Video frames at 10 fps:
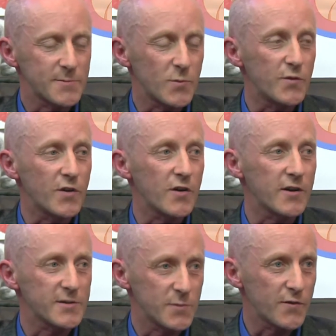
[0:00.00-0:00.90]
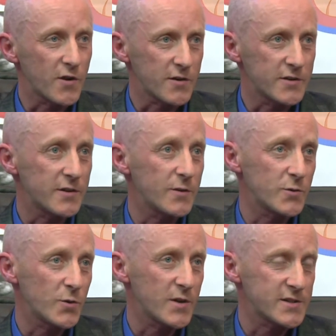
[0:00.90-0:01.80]
moved on
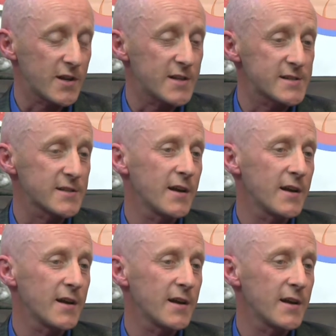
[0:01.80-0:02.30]
to solids.